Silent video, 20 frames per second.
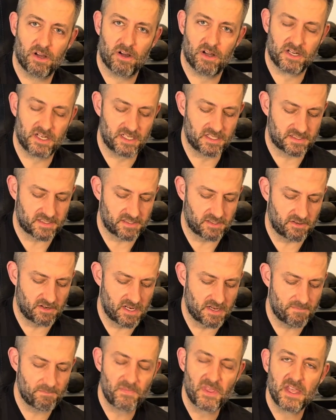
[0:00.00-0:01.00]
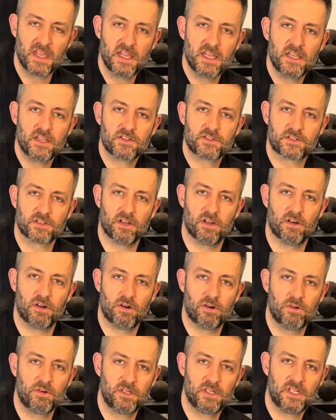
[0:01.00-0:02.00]
on Instagram.
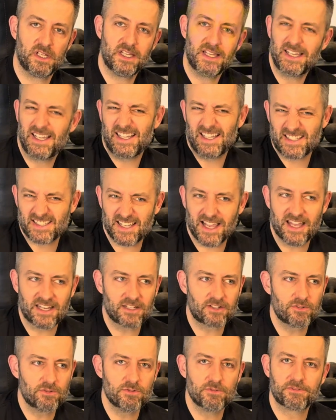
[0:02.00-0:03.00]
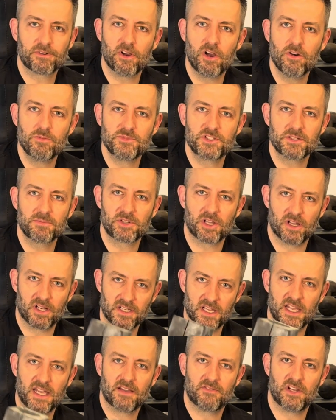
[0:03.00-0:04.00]
So it's kind of cool for HomeGymCon
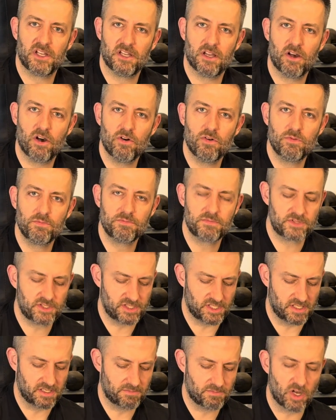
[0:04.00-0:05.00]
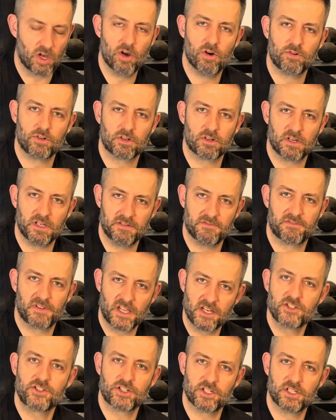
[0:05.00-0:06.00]
to have a home gym owner
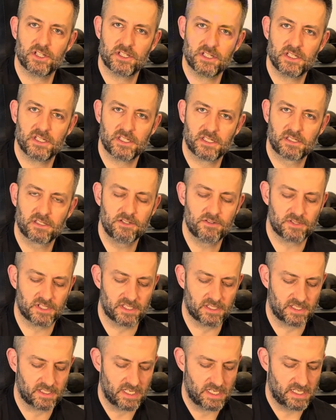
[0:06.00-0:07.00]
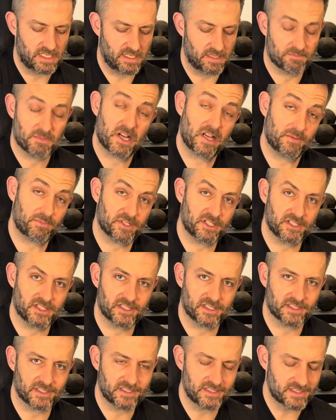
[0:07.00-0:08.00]
invention included, in my opinion
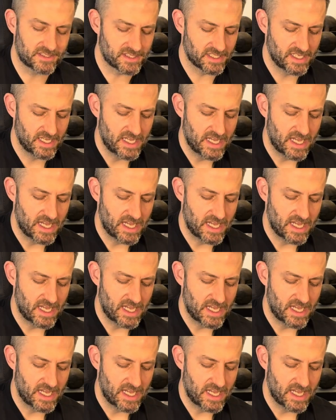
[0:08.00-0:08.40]
at least.